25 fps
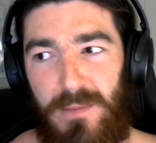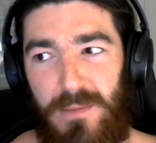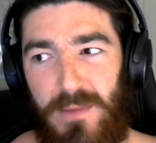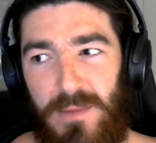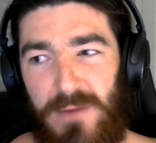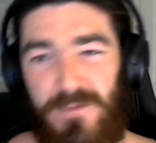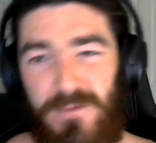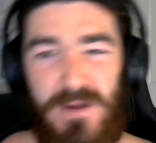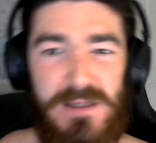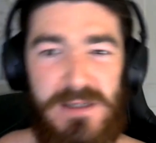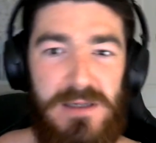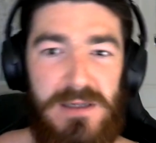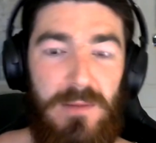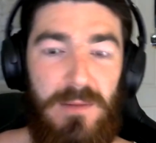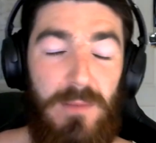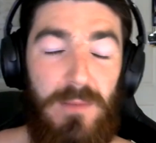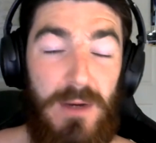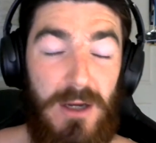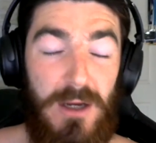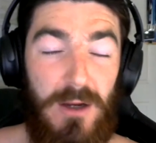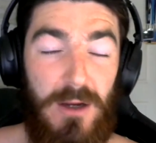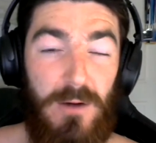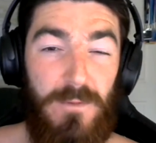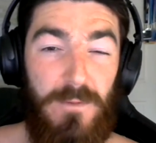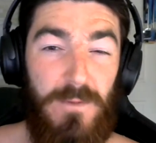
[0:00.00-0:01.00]
If I sleep with my
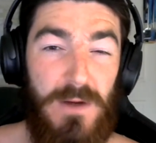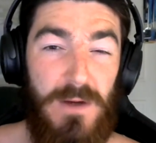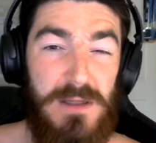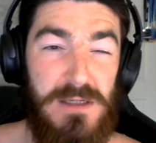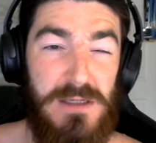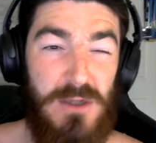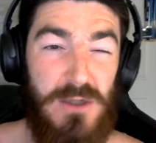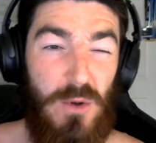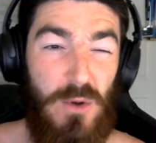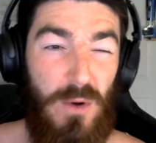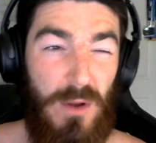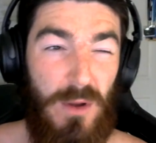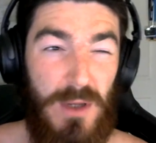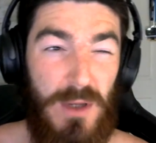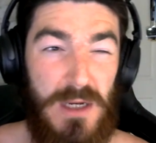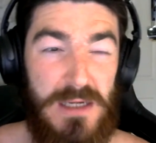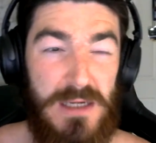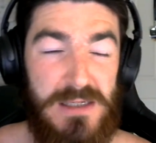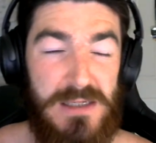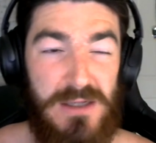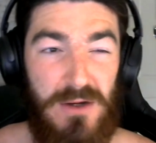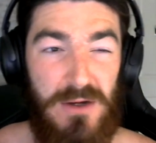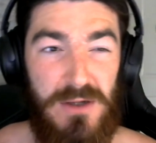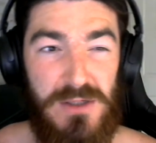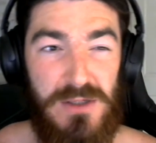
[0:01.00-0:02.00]
girlfriends, the quality
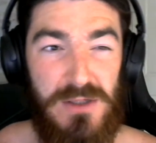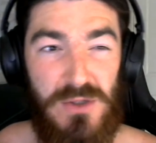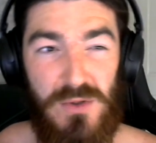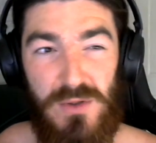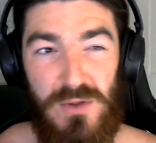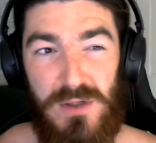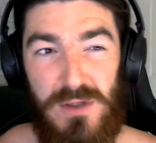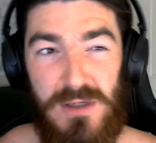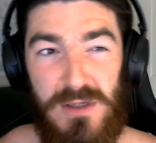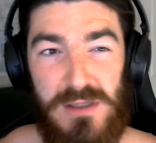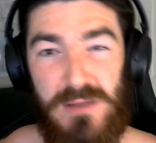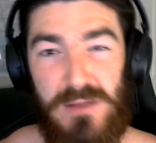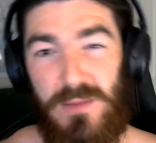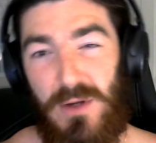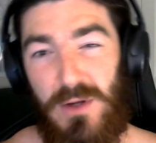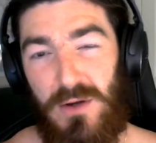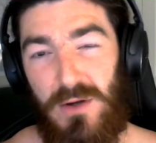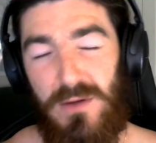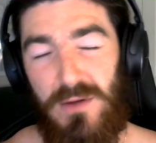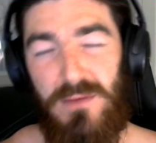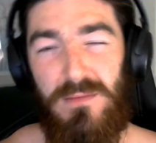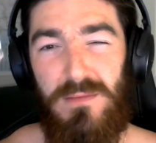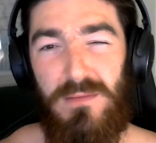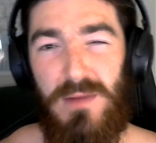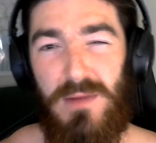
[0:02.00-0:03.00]
is not as good because I'm not
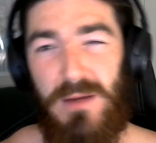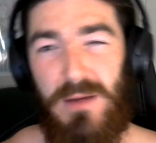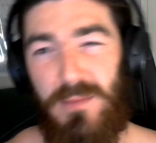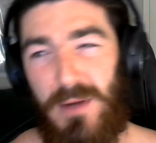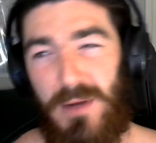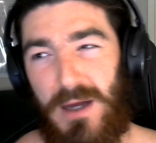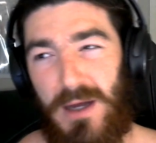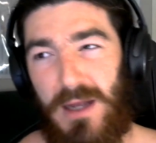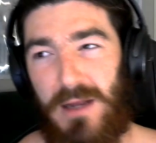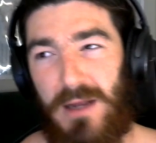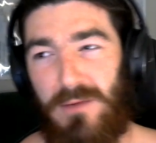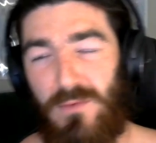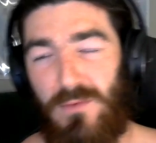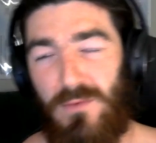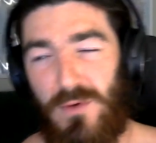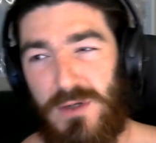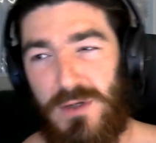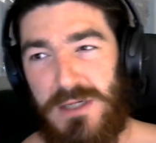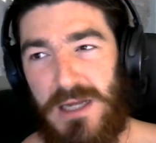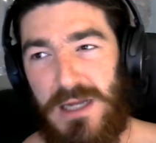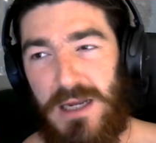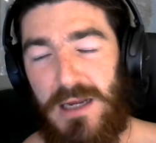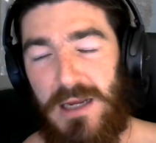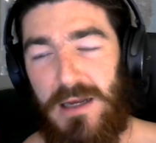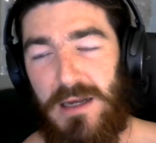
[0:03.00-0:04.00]
in my
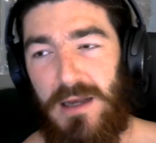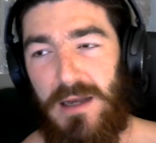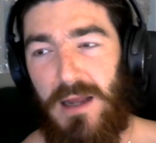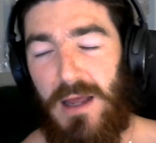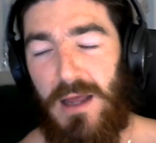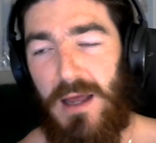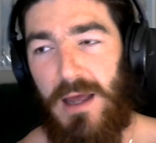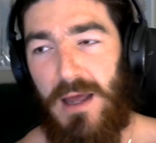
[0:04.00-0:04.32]
routine.